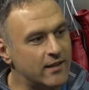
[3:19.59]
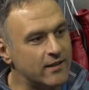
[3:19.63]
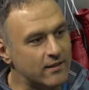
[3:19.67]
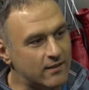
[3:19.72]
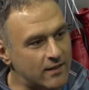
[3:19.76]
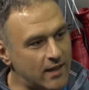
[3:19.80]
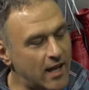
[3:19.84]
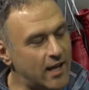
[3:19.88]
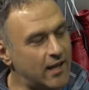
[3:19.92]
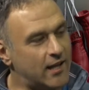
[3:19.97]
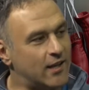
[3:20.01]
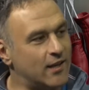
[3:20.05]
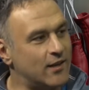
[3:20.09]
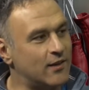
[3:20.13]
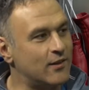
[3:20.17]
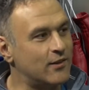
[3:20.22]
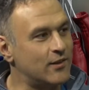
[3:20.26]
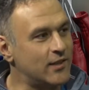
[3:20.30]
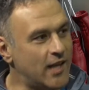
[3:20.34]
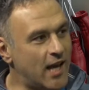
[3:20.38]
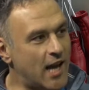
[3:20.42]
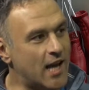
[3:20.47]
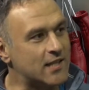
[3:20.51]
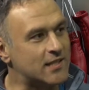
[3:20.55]
Thank you.
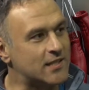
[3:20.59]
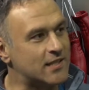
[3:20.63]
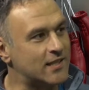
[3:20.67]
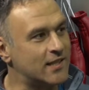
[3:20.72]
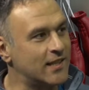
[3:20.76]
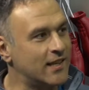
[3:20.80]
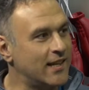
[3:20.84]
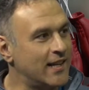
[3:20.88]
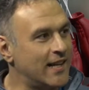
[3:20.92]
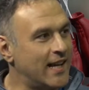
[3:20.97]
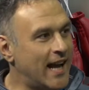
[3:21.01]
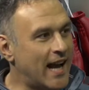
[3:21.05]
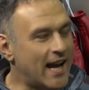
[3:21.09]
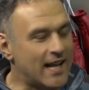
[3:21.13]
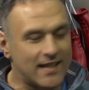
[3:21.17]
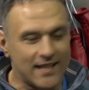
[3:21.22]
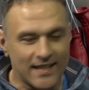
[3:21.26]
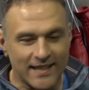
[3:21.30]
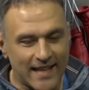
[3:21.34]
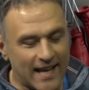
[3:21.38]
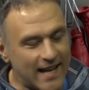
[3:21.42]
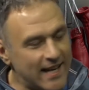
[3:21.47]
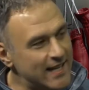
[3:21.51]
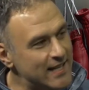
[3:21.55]
Yes. I
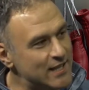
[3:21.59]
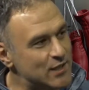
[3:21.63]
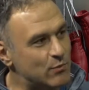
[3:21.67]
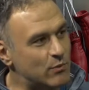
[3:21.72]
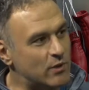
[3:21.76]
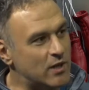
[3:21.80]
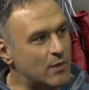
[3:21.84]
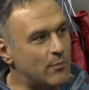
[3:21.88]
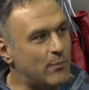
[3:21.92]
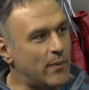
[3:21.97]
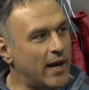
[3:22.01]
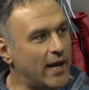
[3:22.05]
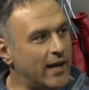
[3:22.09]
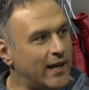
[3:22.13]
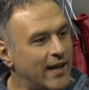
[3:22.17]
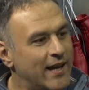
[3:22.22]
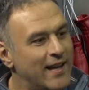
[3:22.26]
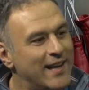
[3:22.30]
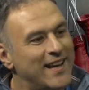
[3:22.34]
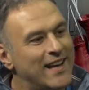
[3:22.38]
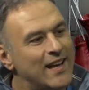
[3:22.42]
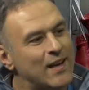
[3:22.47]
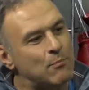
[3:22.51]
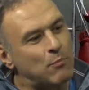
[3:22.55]
think that is Winnipeg.
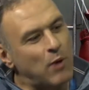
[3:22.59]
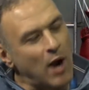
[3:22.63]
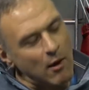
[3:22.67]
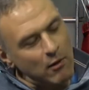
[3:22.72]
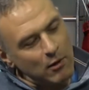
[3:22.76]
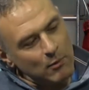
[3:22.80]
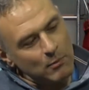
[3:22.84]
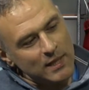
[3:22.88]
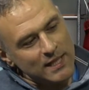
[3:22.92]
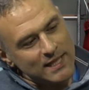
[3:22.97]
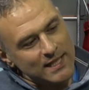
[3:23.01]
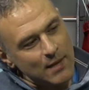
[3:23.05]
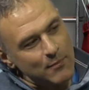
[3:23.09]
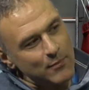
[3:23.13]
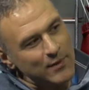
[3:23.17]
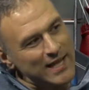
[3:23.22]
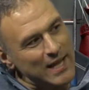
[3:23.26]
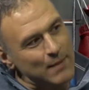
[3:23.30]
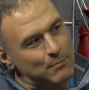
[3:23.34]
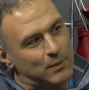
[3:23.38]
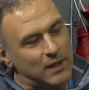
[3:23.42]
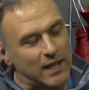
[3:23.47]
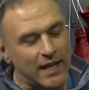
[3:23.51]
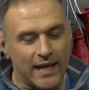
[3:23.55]
See, Probably someone
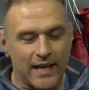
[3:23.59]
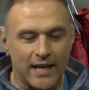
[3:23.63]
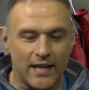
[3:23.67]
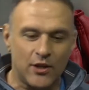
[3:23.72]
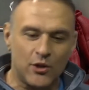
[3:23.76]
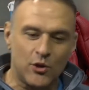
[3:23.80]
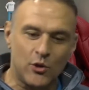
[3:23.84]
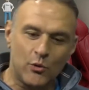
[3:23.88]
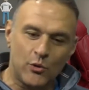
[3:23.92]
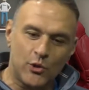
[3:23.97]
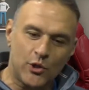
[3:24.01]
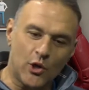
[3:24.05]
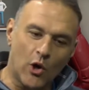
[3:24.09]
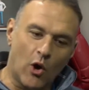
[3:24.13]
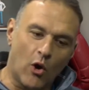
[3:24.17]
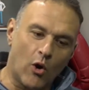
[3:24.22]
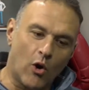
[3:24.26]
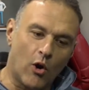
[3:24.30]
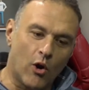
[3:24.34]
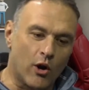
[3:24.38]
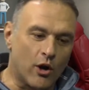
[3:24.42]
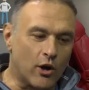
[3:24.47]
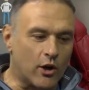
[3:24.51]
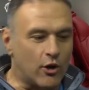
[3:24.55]
that played in New
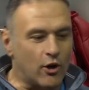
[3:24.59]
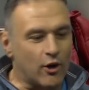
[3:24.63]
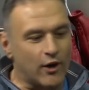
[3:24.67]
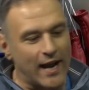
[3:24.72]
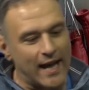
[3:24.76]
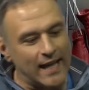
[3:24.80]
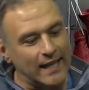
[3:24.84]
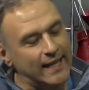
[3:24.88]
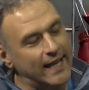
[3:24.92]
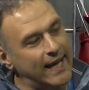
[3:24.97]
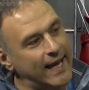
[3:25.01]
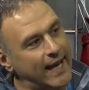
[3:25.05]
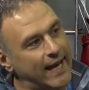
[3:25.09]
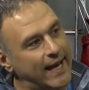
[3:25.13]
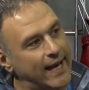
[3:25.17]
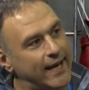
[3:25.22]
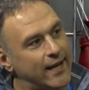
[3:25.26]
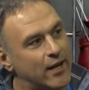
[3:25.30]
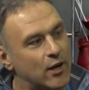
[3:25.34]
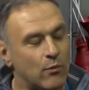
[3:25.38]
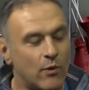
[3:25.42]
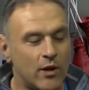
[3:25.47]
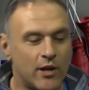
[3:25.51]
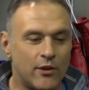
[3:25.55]
York or LA
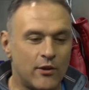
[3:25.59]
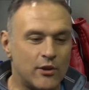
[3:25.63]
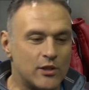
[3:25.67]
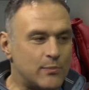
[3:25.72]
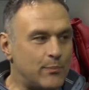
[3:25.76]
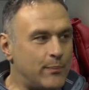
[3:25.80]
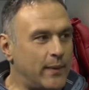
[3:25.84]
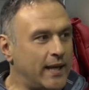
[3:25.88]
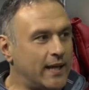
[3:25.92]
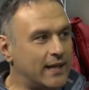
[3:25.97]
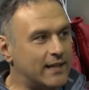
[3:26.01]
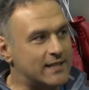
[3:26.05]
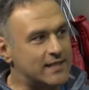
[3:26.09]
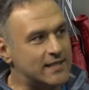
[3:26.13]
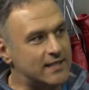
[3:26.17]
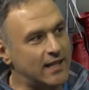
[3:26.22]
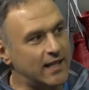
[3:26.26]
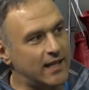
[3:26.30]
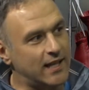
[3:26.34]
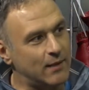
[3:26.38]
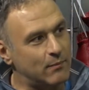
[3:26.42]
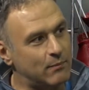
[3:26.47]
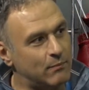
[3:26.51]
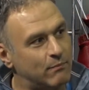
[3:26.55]
or one of those big
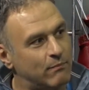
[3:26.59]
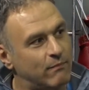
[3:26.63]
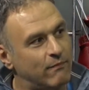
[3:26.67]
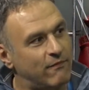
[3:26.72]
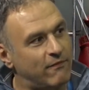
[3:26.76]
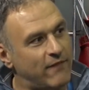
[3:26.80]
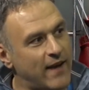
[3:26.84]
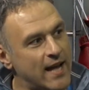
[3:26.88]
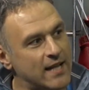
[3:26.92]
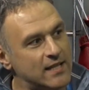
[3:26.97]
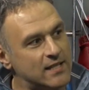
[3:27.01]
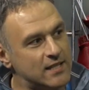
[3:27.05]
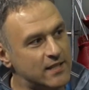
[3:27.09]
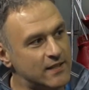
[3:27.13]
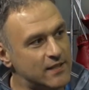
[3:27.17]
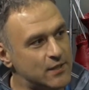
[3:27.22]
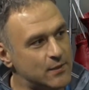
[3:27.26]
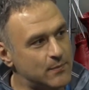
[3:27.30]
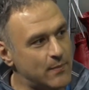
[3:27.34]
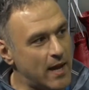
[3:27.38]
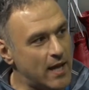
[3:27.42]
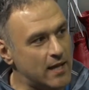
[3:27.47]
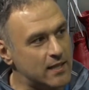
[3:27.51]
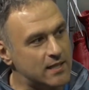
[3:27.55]
city fancy
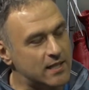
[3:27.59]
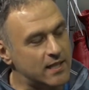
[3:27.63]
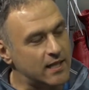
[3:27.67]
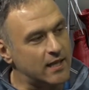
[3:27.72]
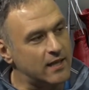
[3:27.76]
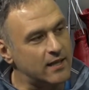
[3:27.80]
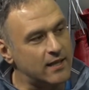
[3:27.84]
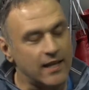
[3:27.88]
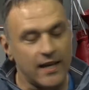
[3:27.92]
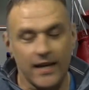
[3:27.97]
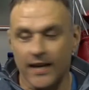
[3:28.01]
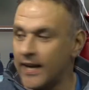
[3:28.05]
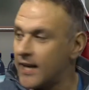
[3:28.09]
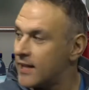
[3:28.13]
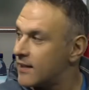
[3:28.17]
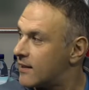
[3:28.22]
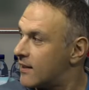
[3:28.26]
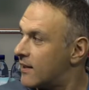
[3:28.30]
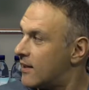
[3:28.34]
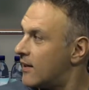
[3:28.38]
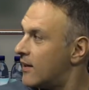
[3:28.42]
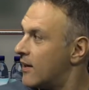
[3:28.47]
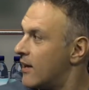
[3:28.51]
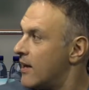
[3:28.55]
schmancy and they get
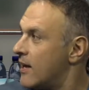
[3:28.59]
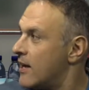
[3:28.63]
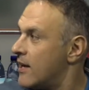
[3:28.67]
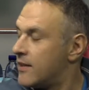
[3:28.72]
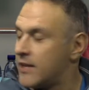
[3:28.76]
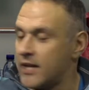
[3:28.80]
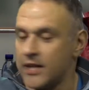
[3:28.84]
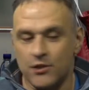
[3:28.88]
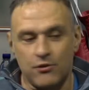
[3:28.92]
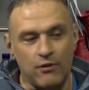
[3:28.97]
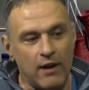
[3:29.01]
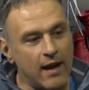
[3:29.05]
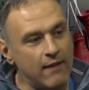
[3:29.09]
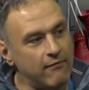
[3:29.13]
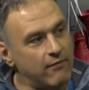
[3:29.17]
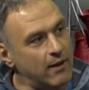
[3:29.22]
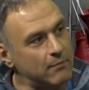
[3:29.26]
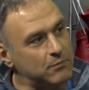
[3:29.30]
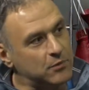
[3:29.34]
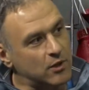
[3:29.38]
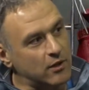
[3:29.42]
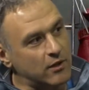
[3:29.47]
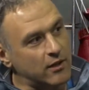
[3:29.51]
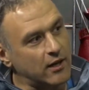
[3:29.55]
their they drive
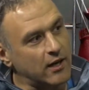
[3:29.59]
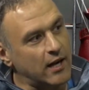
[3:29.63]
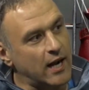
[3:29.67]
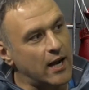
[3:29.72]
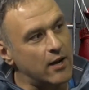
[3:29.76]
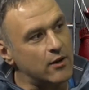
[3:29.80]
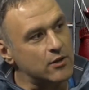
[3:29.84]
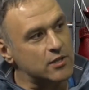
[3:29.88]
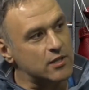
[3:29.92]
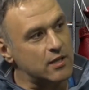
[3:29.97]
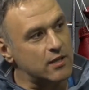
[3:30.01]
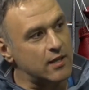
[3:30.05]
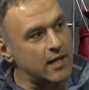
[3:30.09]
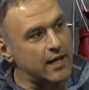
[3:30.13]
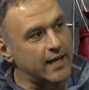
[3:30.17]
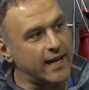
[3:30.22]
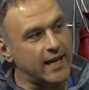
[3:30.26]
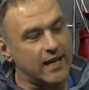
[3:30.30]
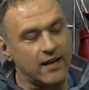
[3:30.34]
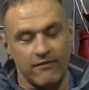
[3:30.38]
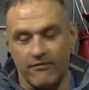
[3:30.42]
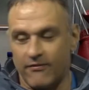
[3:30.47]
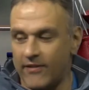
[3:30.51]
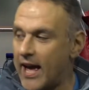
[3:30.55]
up to their house and they
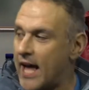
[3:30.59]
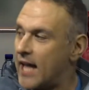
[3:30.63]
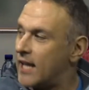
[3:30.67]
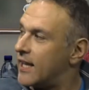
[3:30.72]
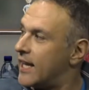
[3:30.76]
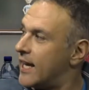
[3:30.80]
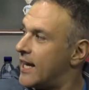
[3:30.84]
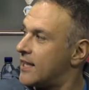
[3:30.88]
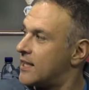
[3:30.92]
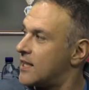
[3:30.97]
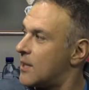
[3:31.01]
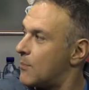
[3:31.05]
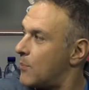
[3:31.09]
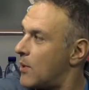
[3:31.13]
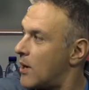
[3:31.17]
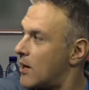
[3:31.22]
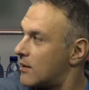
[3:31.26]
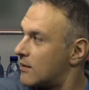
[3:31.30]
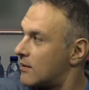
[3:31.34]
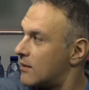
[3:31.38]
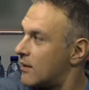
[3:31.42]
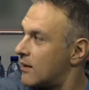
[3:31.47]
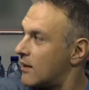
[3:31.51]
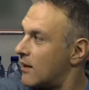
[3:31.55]
get a valet to
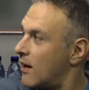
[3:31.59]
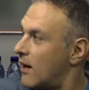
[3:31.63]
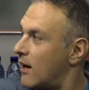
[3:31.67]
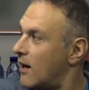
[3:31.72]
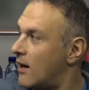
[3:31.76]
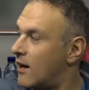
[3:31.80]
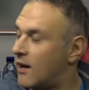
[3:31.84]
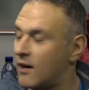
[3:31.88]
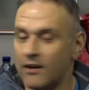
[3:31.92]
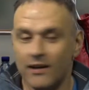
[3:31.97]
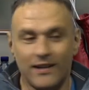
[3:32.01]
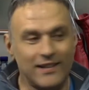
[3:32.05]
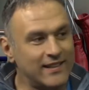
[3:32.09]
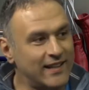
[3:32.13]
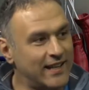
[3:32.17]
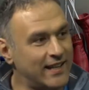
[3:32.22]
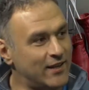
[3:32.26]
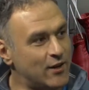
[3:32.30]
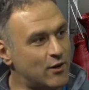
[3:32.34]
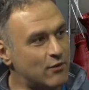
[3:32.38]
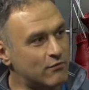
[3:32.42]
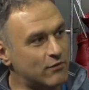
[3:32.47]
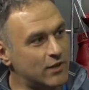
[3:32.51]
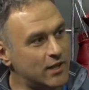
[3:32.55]
park their car and they
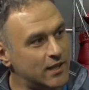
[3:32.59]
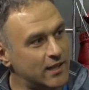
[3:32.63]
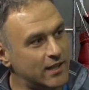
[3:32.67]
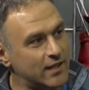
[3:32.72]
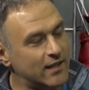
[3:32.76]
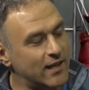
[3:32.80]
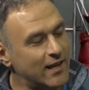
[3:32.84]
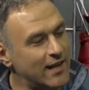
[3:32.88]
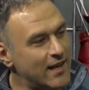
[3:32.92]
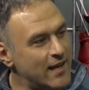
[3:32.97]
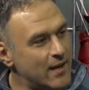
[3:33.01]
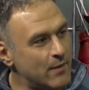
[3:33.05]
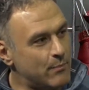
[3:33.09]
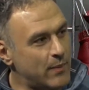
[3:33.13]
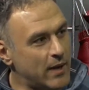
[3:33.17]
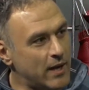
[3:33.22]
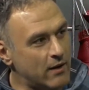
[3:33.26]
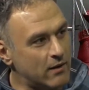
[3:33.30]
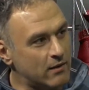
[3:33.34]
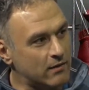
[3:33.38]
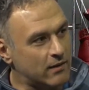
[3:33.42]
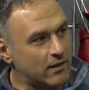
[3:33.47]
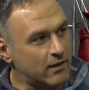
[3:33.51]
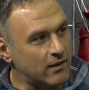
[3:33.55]
don't really
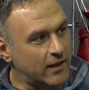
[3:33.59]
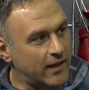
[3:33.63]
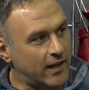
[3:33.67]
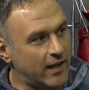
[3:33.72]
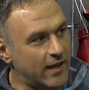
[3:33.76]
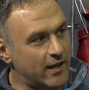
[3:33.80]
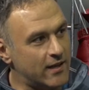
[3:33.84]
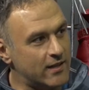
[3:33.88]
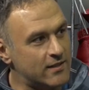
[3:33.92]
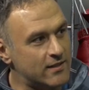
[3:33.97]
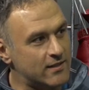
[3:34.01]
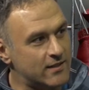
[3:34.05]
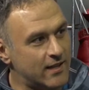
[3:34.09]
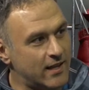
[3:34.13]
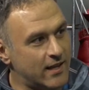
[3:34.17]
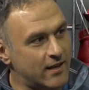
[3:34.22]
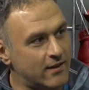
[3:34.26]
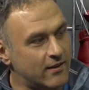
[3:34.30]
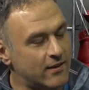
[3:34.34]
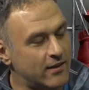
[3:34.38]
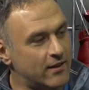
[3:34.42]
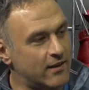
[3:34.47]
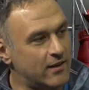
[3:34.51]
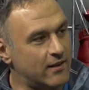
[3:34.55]
parent their kids that
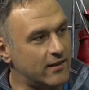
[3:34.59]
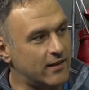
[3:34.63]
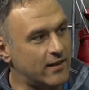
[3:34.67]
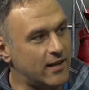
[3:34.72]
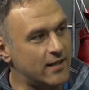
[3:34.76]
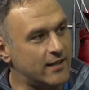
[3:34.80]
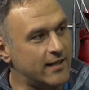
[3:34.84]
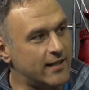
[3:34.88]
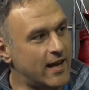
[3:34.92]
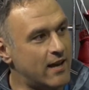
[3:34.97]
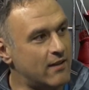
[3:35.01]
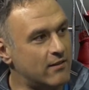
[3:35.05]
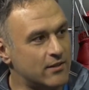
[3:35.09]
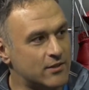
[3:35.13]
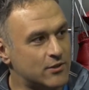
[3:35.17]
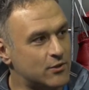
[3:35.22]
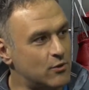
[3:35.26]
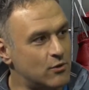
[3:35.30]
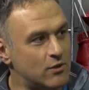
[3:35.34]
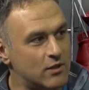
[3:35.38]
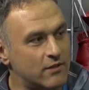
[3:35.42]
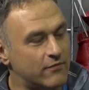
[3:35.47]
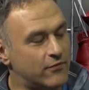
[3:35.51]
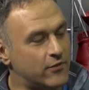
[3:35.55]
are gonna gun down their
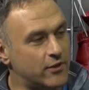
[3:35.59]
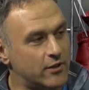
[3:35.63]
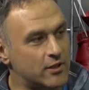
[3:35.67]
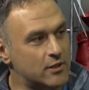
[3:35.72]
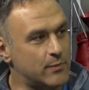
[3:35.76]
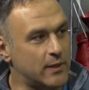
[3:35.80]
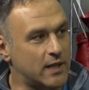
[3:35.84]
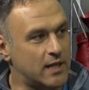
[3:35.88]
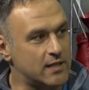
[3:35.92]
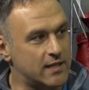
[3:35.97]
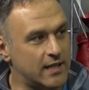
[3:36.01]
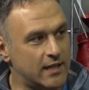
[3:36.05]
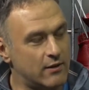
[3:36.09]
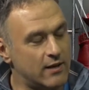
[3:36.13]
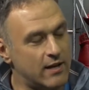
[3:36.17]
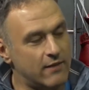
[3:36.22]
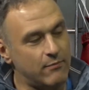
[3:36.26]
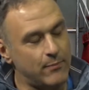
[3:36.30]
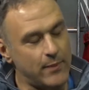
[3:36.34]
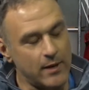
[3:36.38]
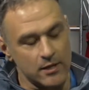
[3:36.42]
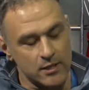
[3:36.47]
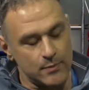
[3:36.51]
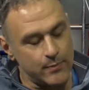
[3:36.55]
school and yeah. because they don't have
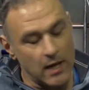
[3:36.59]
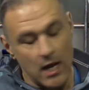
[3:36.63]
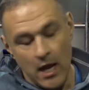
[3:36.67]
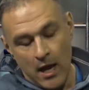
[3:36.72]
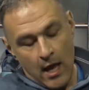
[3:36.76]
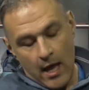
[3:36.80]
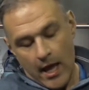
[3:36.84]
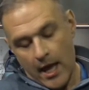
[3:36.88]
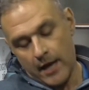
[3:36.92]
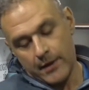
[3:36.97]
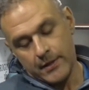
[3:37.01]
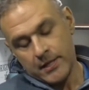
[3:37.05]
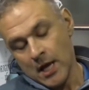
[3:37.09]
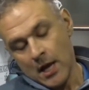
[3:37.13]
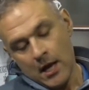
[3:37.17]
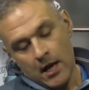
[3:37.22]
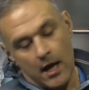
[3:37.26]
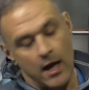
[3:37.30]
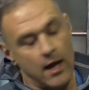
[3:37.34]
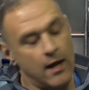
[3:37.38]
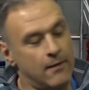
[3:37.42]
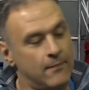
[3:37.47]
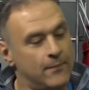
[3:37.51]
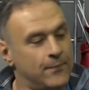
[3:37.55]
parents. But anyway,
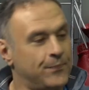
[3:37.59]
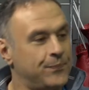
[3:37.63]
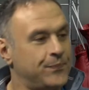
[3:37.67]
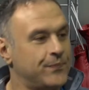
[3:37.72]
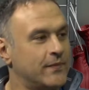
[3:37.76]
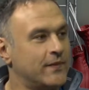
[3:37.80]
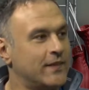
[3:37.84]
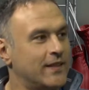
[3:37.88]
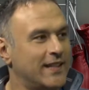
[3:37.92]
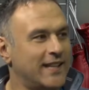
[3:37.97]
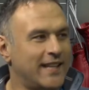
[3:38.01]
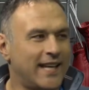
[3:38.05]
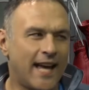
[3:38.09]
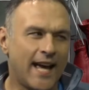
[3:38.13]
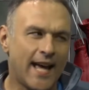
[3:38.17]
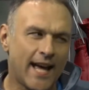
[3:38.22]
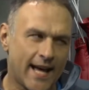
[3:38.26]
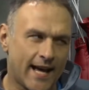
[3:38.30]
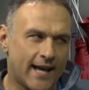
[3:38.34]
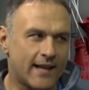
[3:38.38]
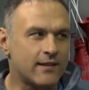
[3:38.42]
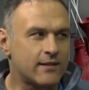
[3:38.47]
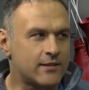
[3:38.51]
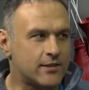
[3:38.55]
um, I didn't
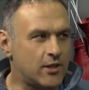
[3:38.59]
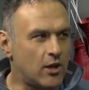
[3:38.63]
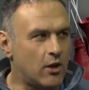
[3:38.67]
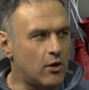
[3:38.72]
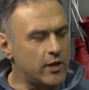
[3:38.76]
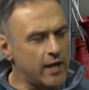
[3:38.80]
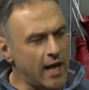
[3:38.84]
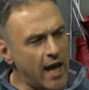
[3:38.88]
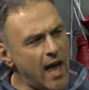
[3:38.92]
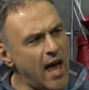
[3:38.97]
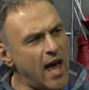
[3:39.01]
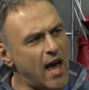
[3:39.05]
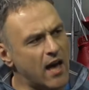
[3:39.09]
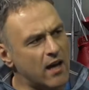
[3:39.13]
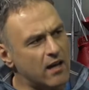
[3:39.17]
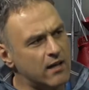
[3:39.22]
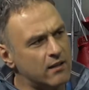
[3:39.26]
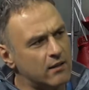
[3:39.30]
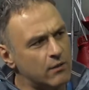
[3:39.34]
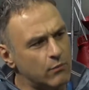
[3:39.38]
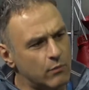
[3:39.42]
yeah, I didn't so, play, yeah, I